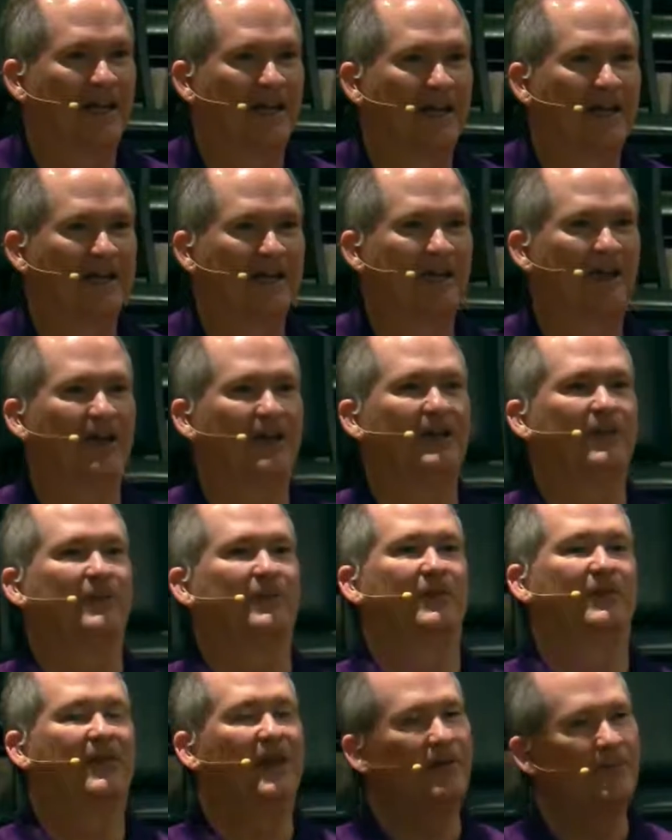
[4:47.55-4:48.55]
Okay,
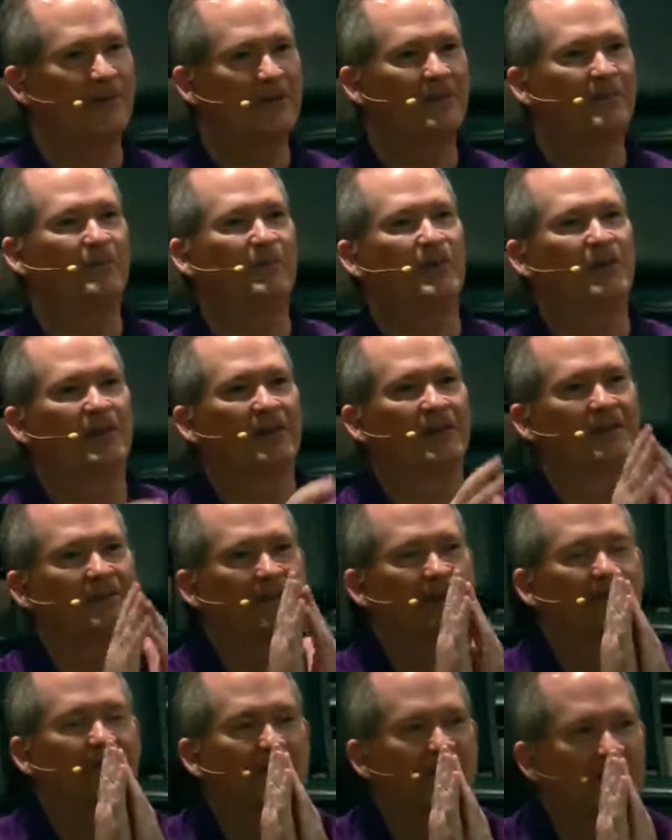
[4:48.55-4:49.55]
has that been within
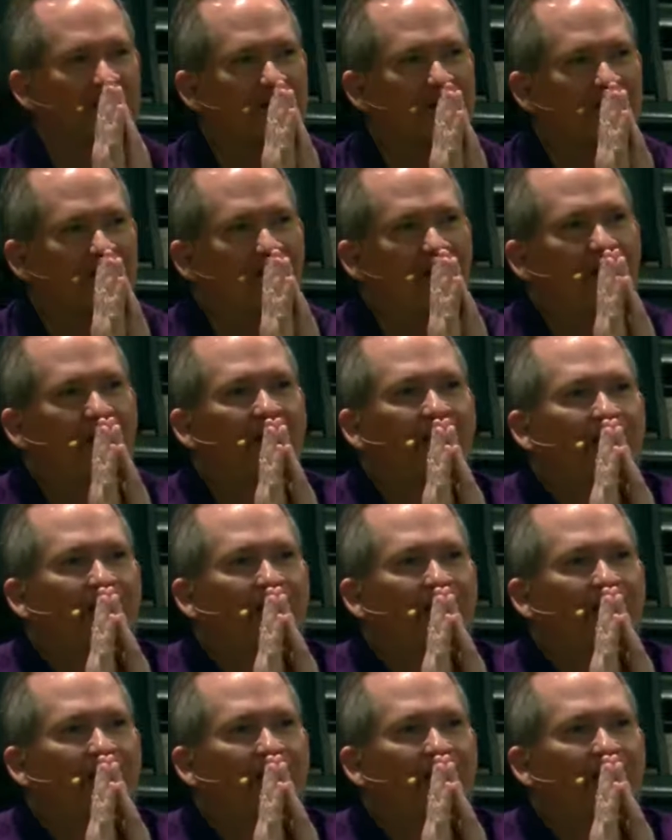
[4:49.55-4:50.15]
7 years ago?